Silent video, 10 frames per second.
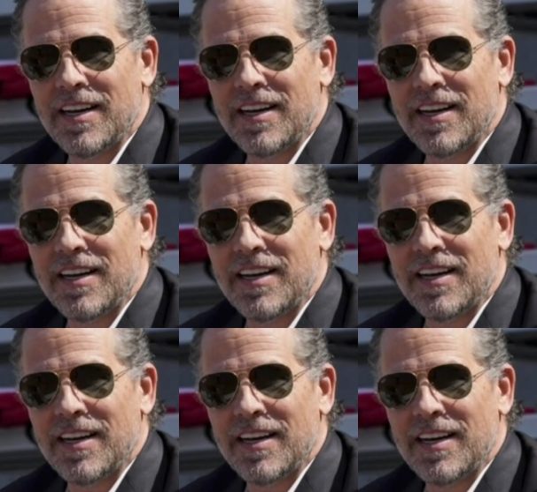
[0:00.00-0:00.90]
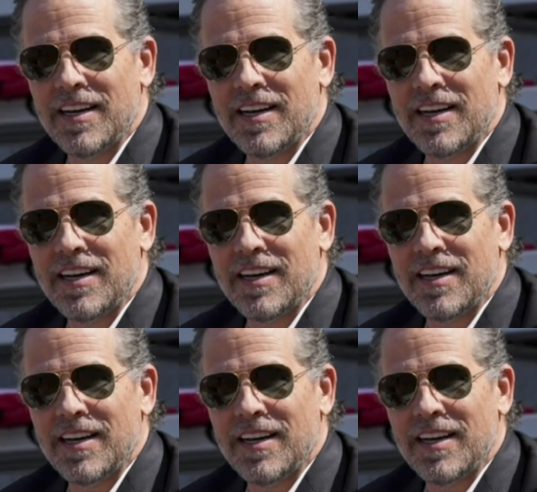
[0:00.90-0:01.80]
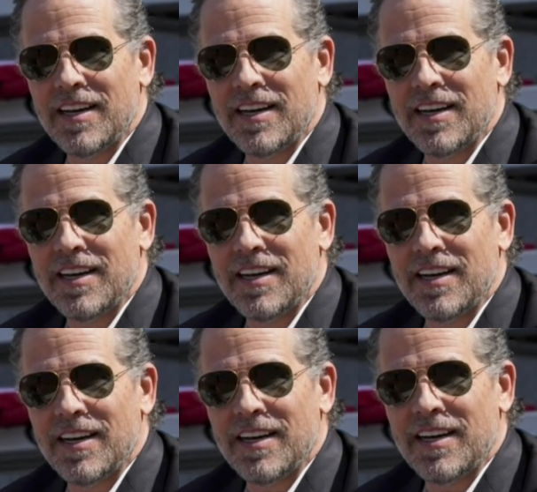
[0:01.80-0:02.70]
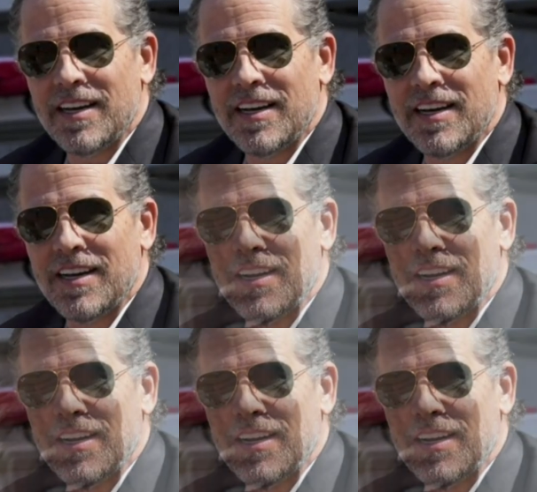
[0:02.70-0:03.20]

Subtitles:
(silent)